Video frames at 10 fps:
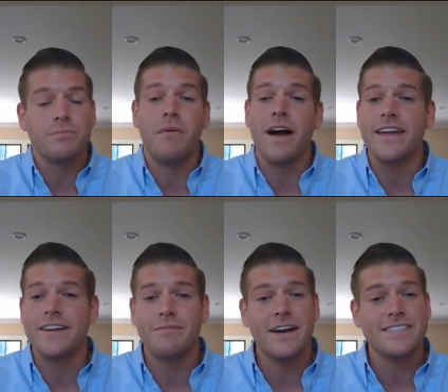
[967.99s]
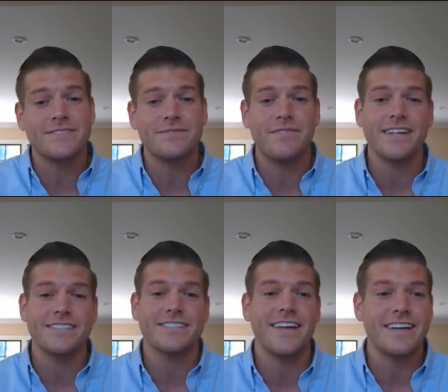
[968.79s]
Mike. Mike's
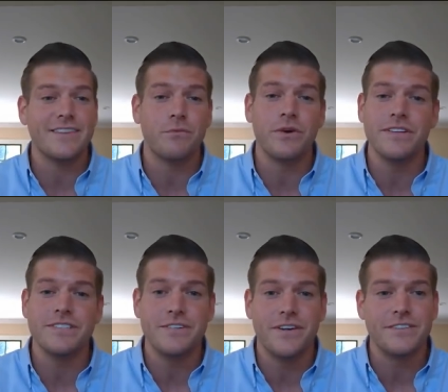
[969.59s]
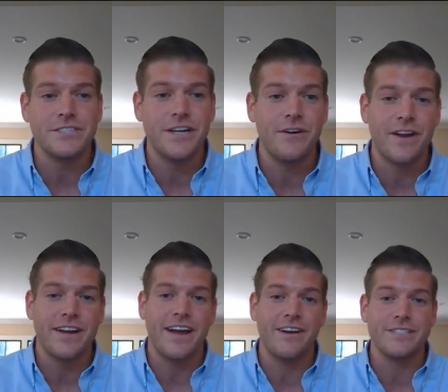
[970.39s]
Mike's like the realest dude on the show
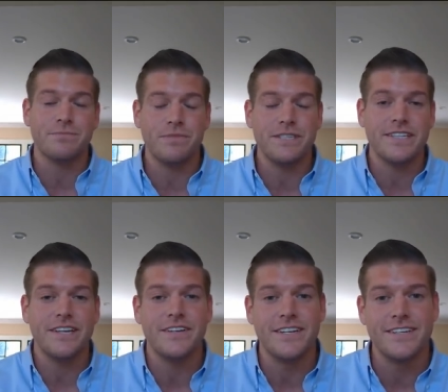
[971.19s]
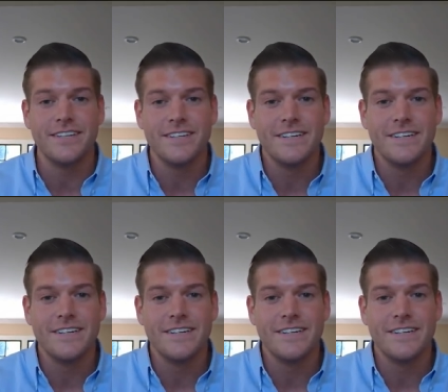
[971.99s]
right now. He's he's killing it.